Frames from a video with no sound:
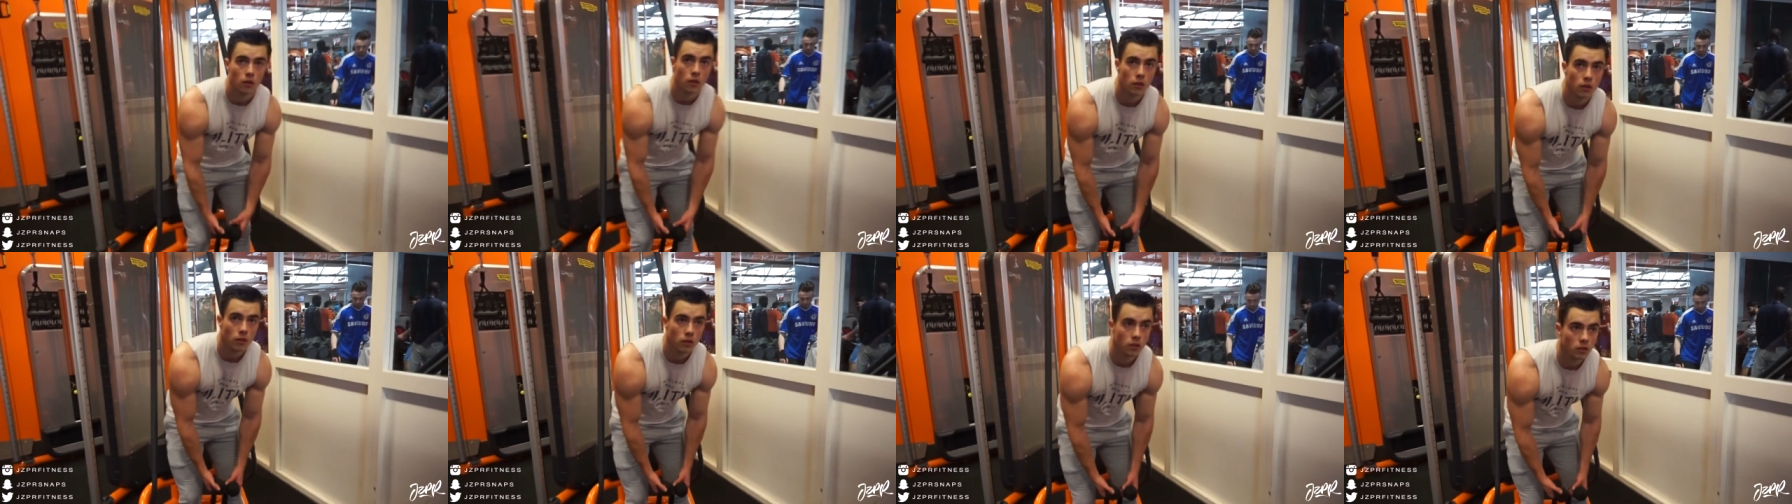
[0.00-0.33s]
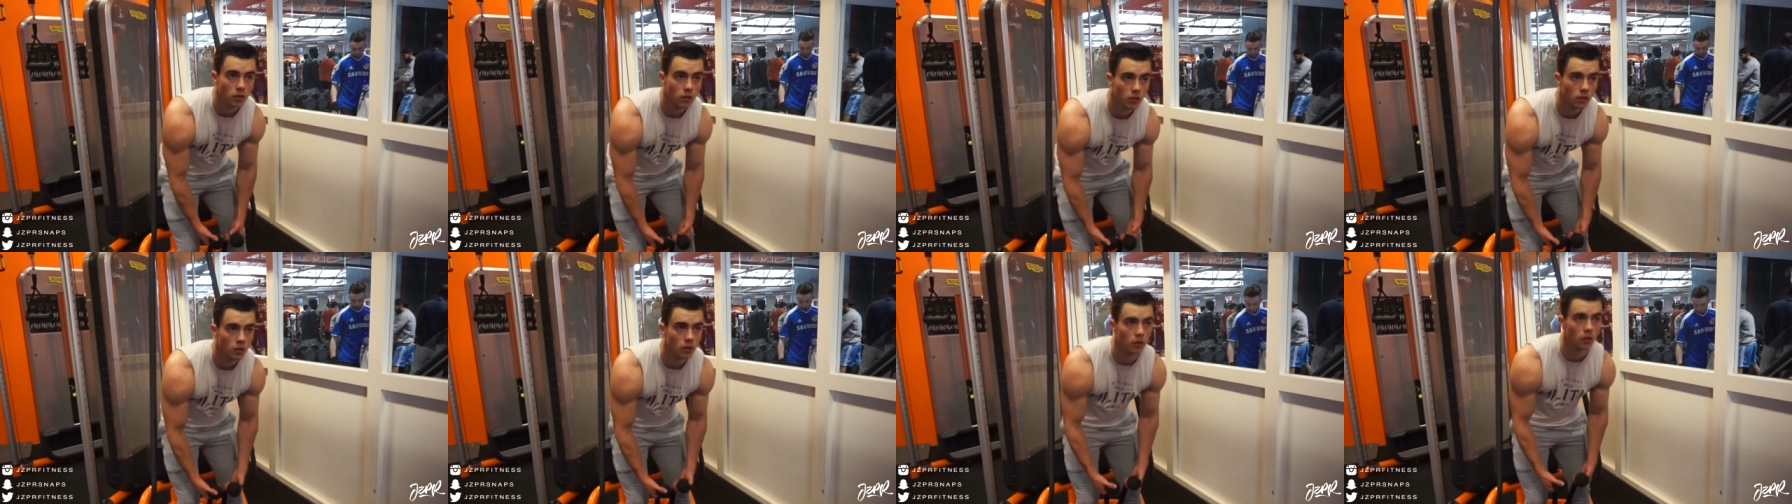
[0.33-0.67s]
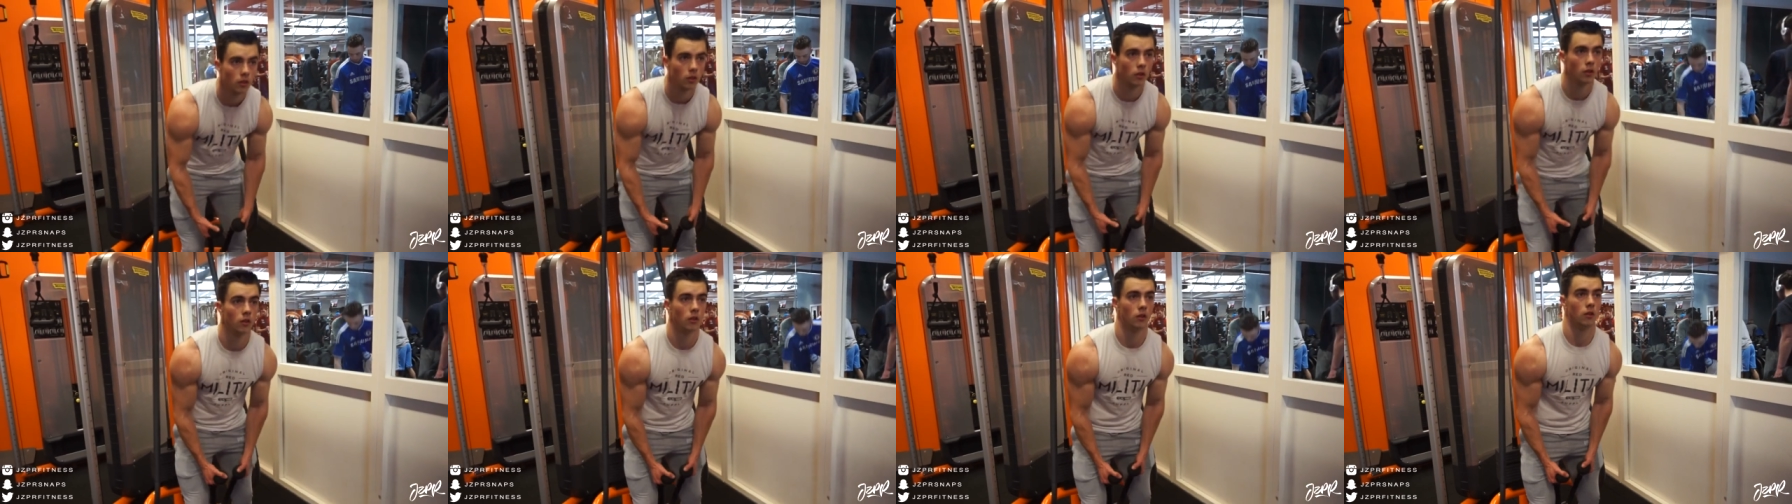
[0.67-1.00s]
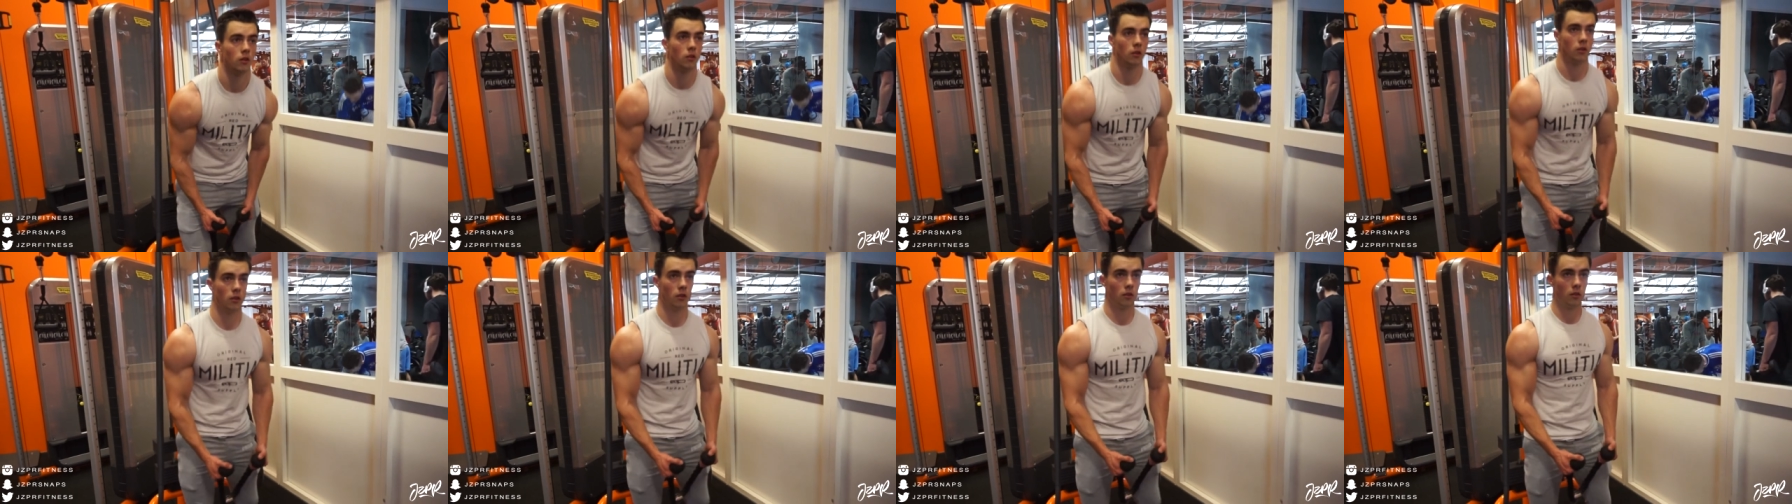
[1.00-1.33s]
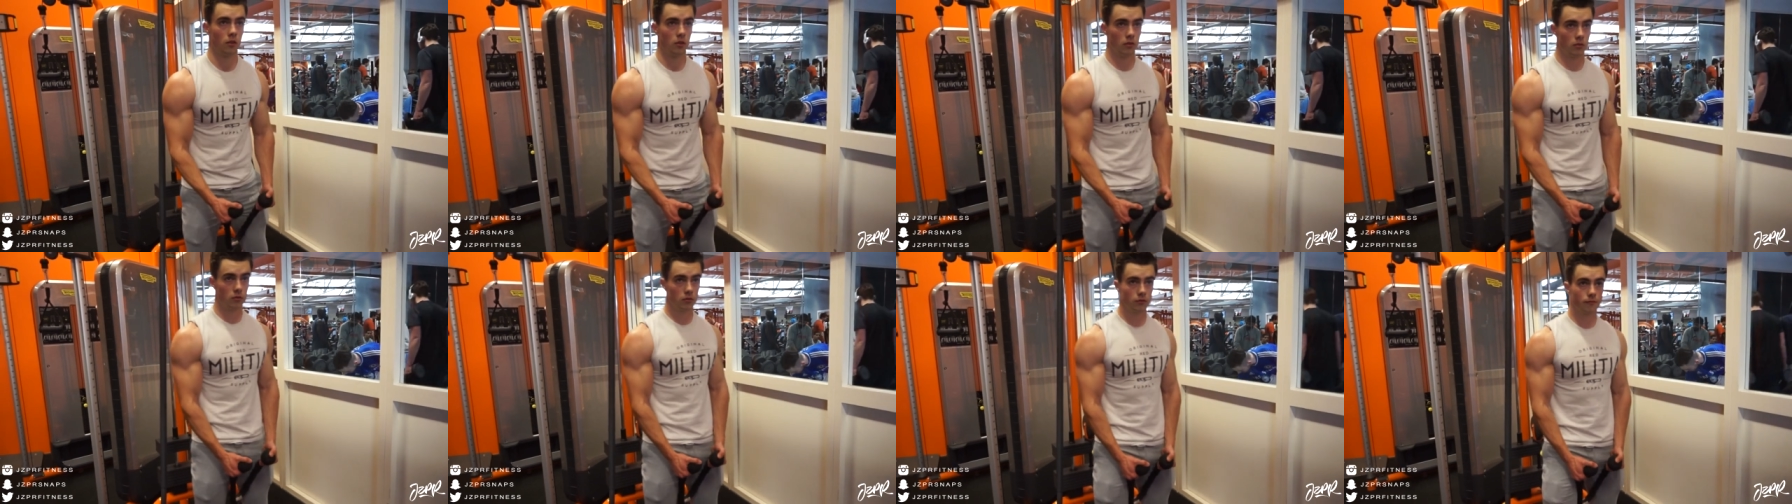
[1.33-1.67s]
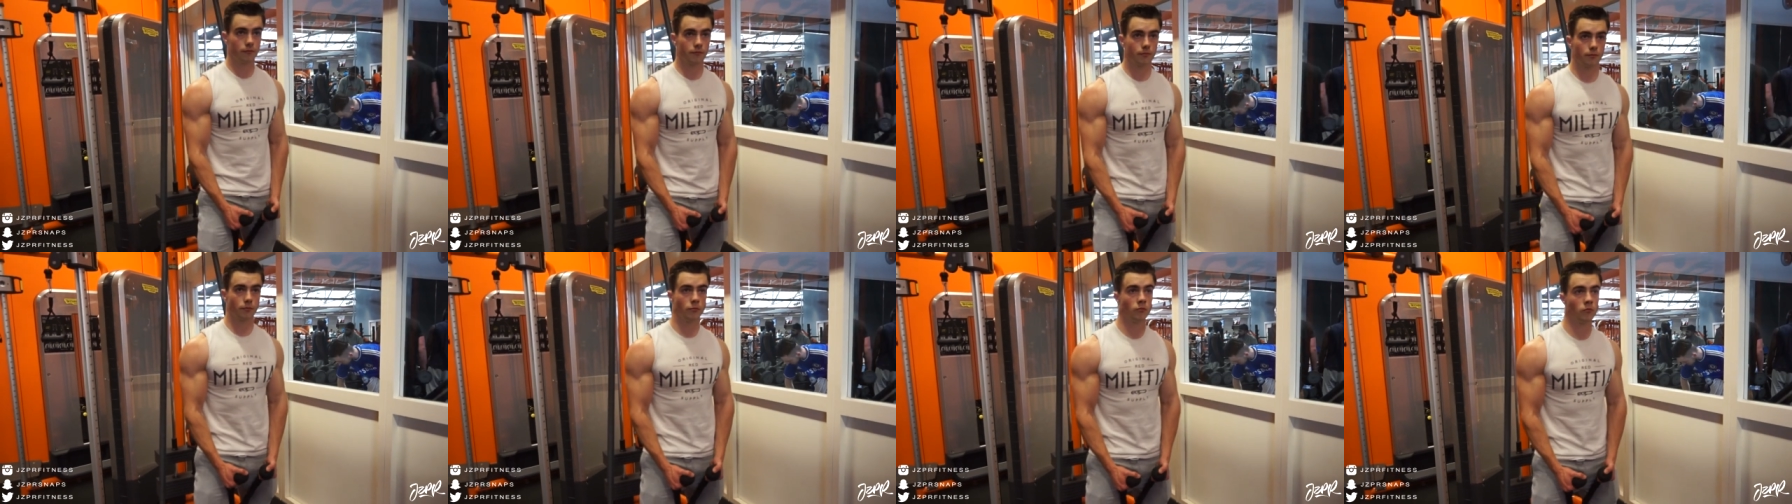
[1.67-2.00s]
going to be one for, it's
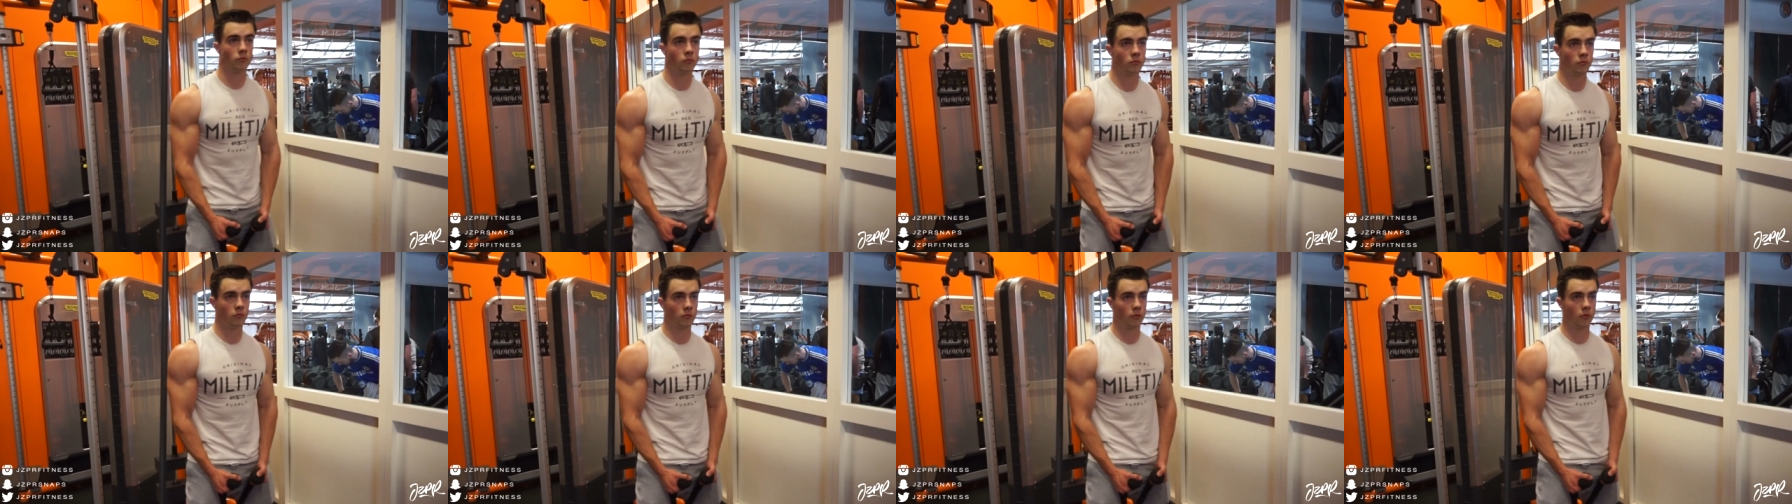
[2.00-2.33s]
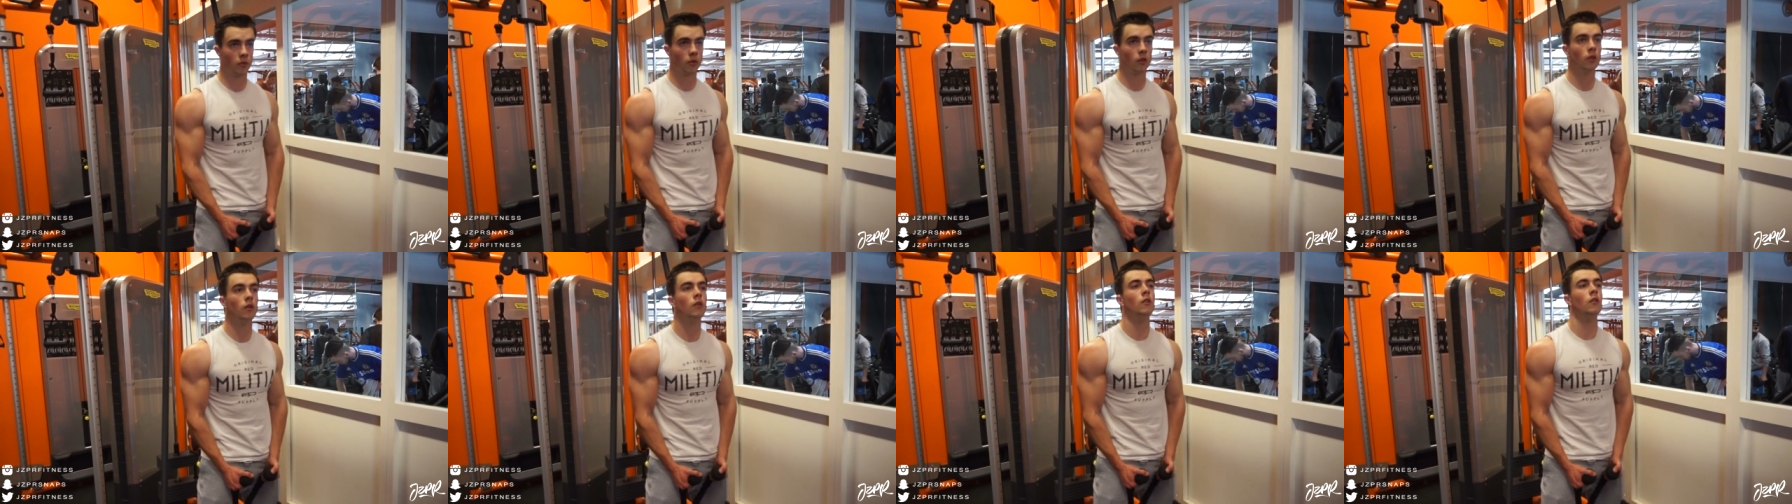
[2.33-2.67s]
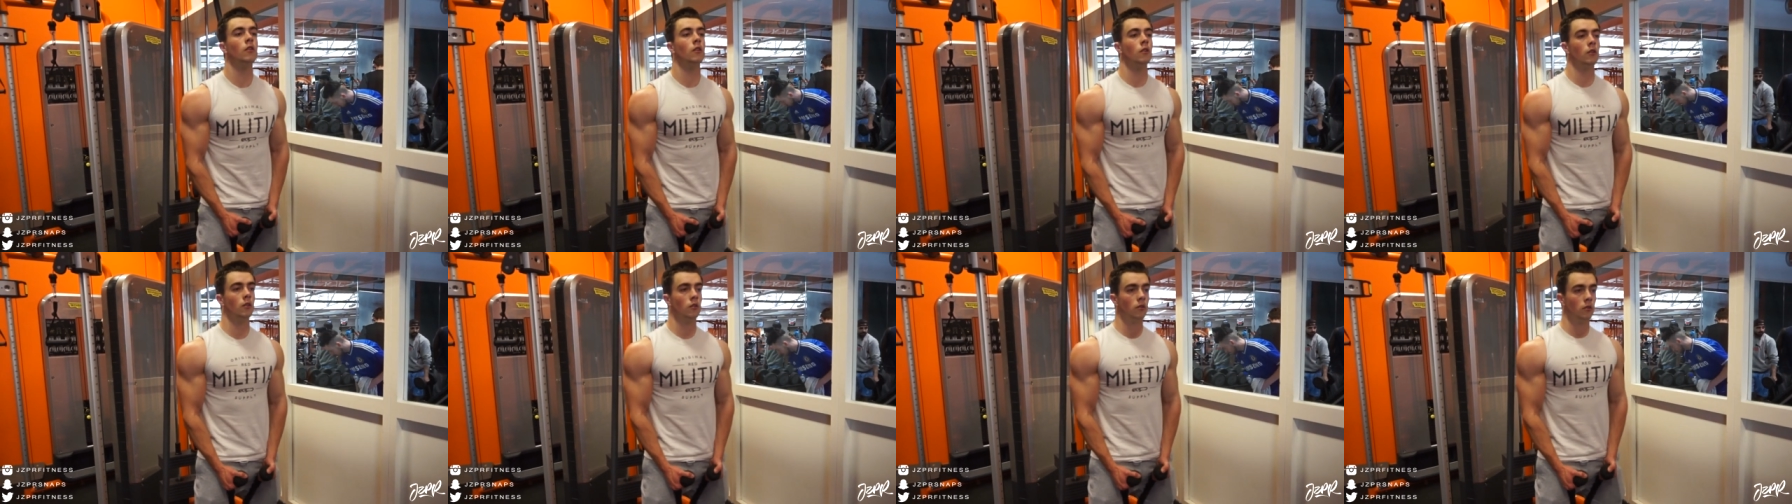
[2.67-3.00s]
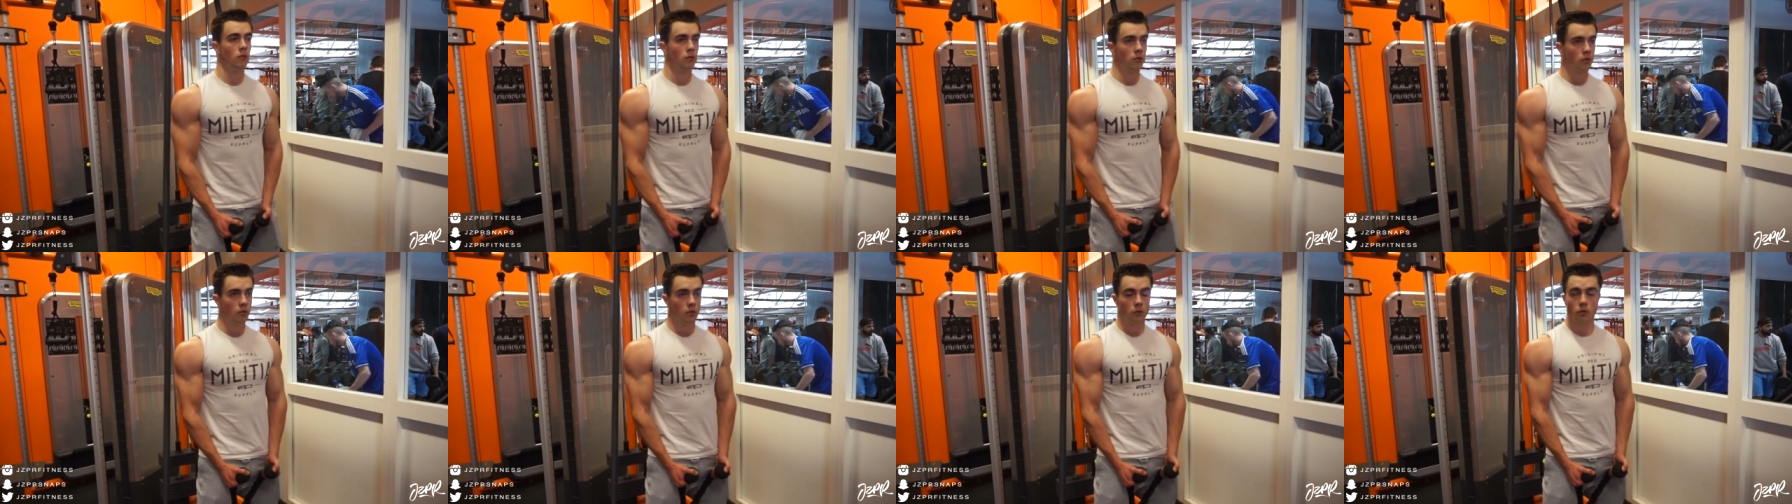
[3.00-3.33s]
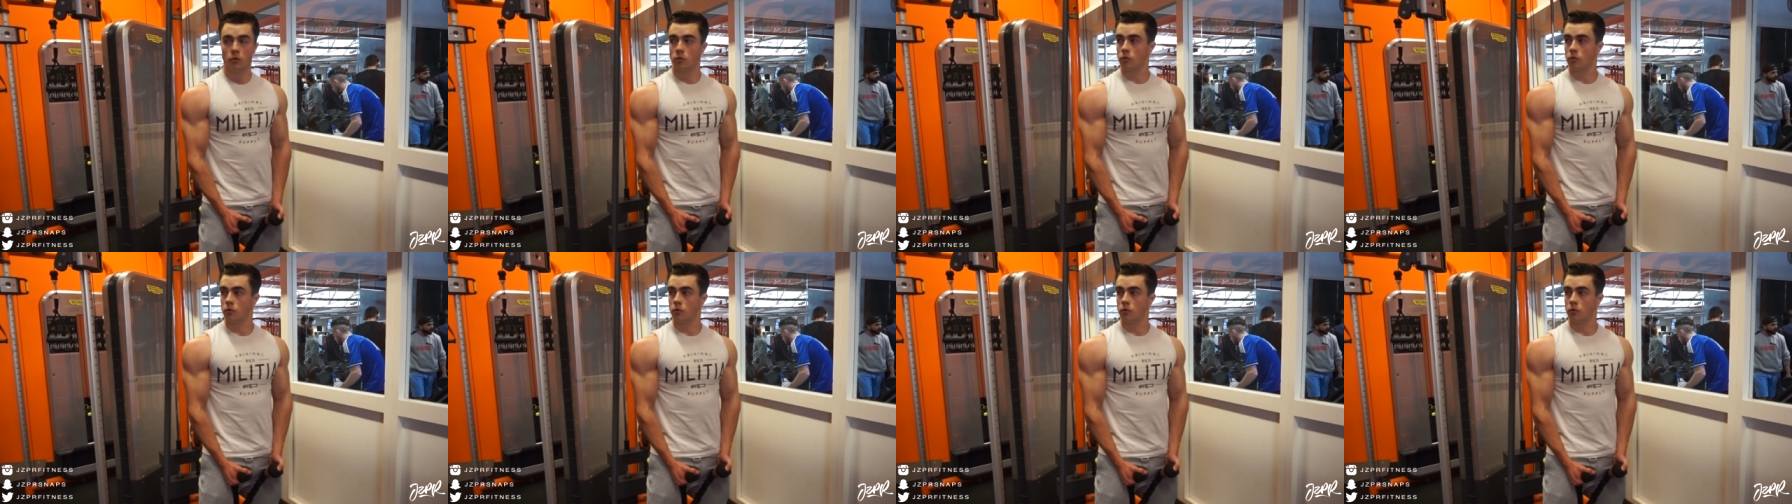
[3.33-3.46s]
also a superset. Yes, we